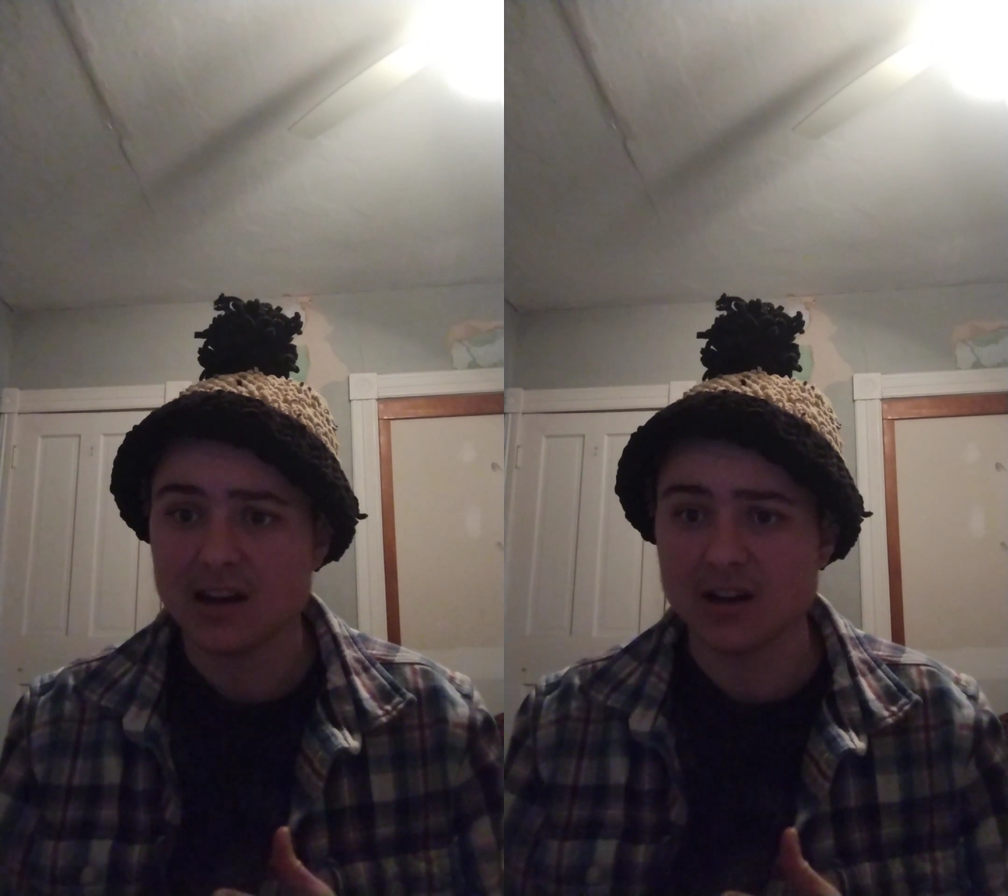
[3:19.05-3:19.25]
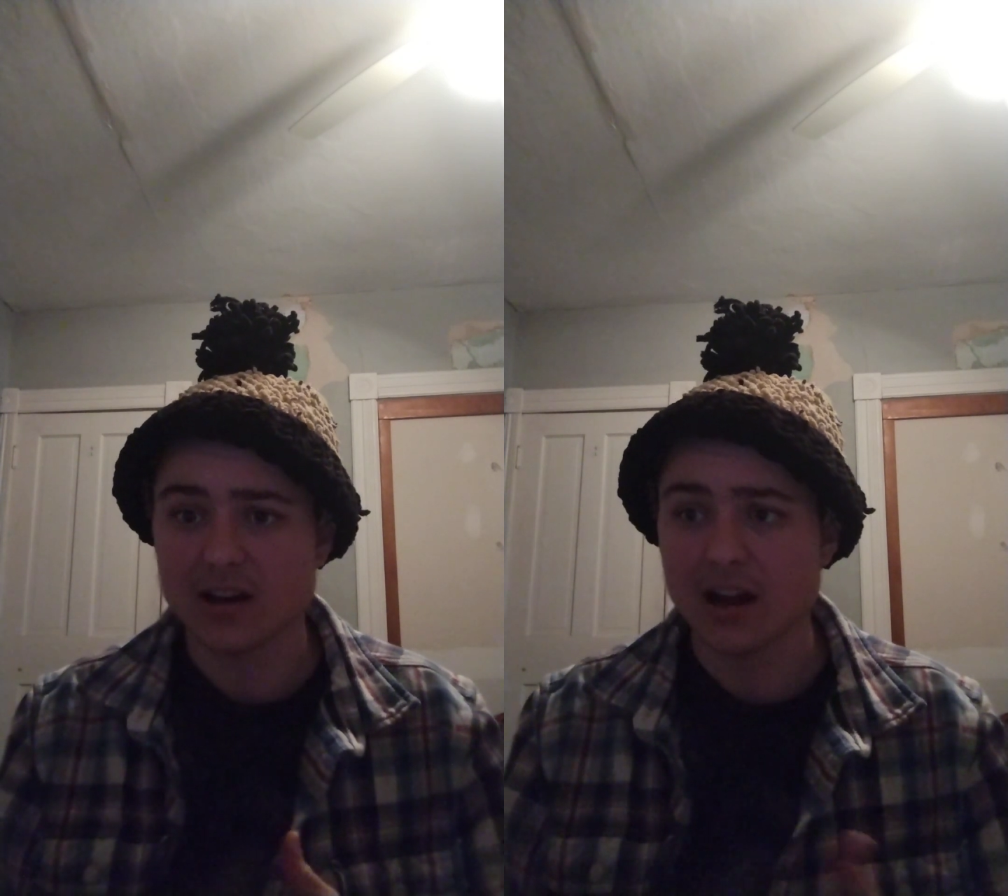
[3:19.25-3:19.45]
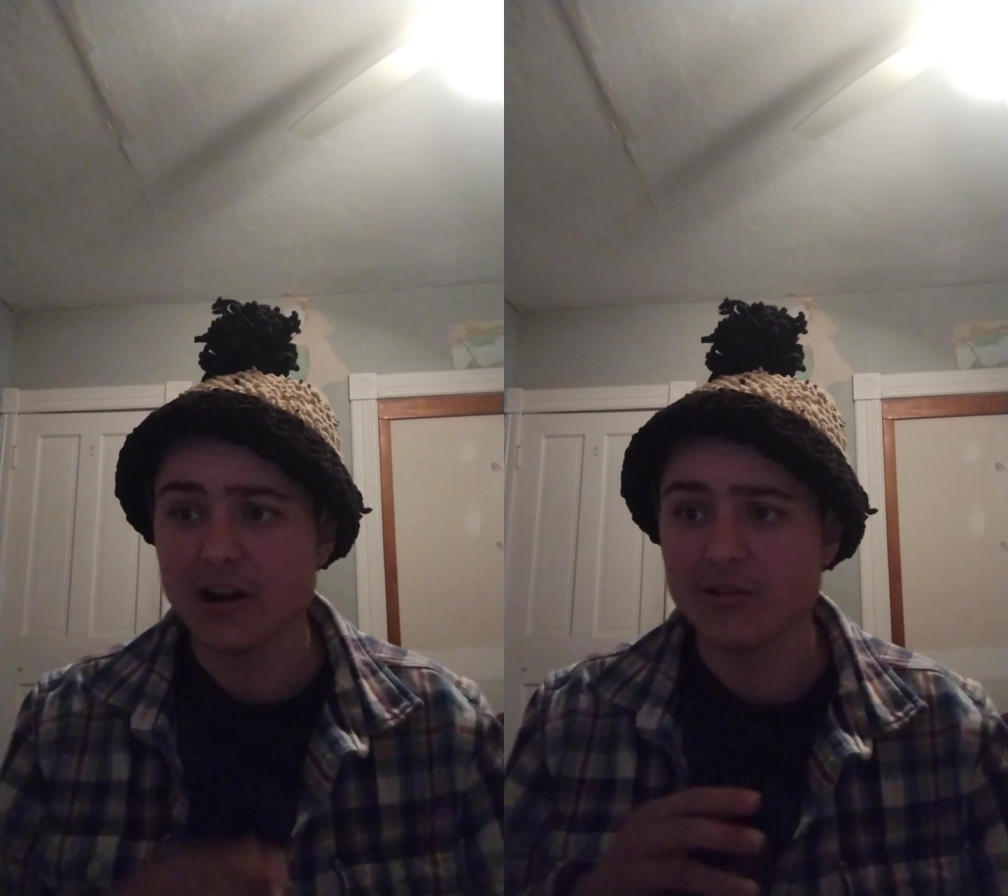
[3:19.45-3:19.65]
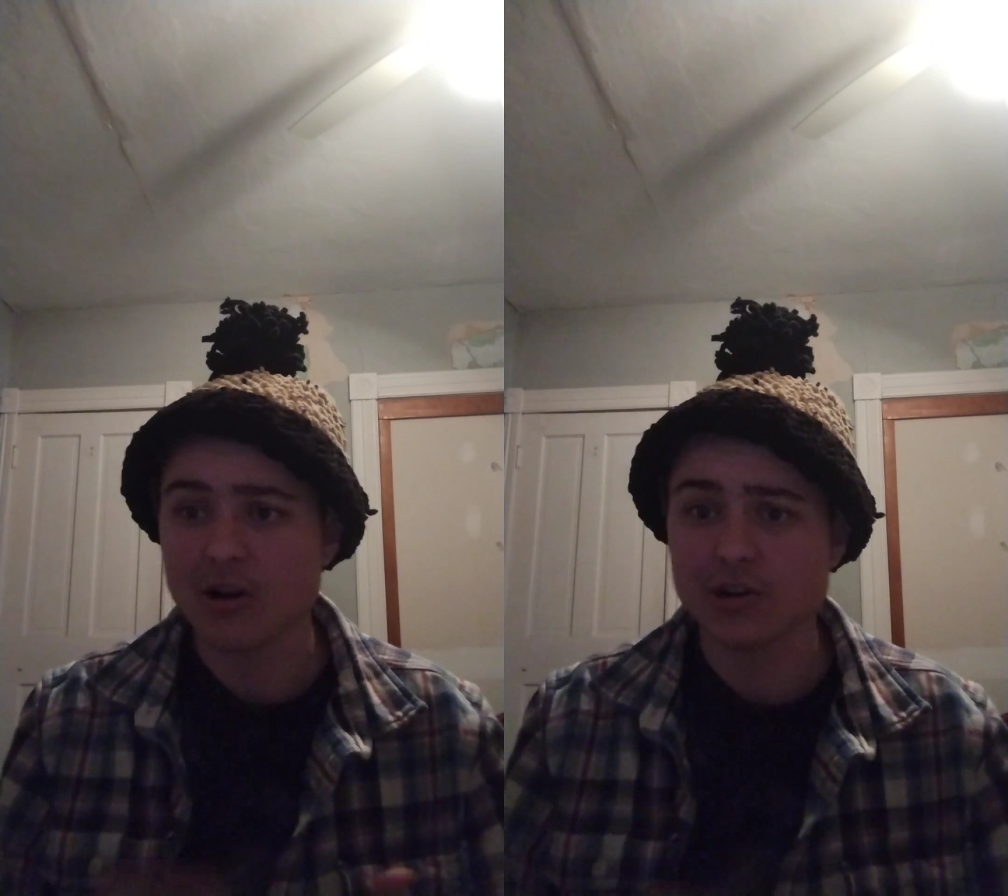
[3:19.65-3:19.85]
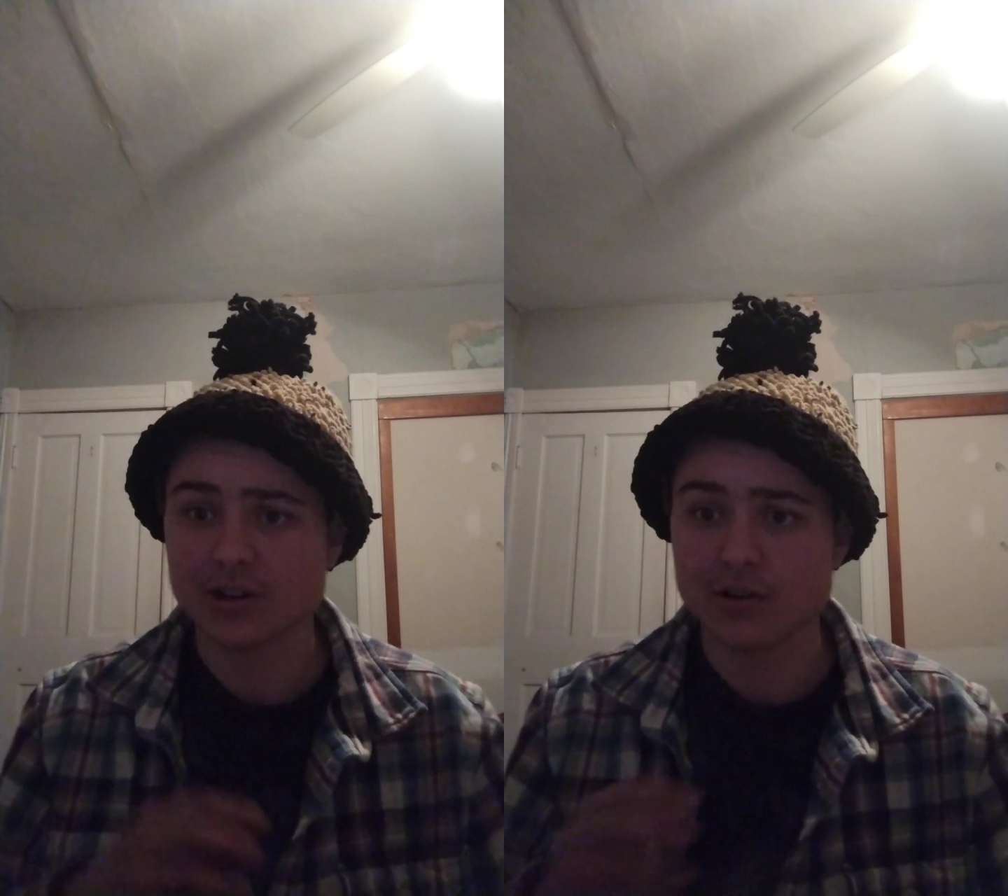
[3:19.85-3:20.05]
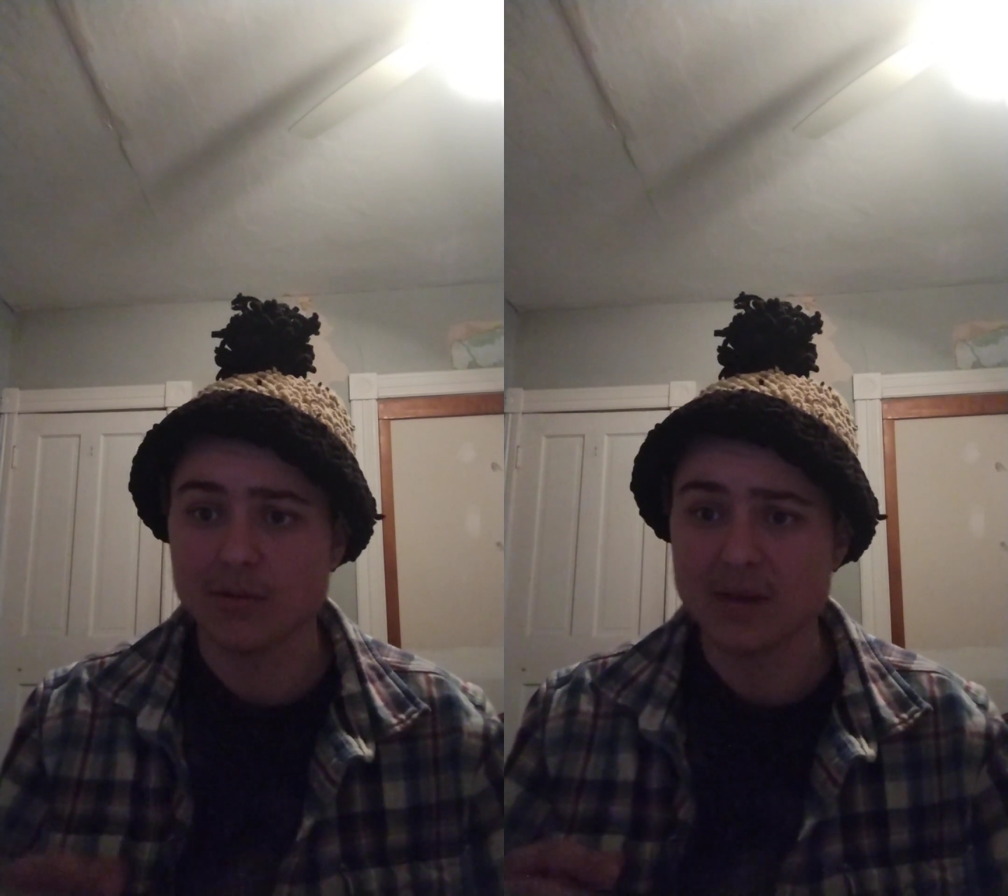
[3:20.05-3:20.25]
a hierarchical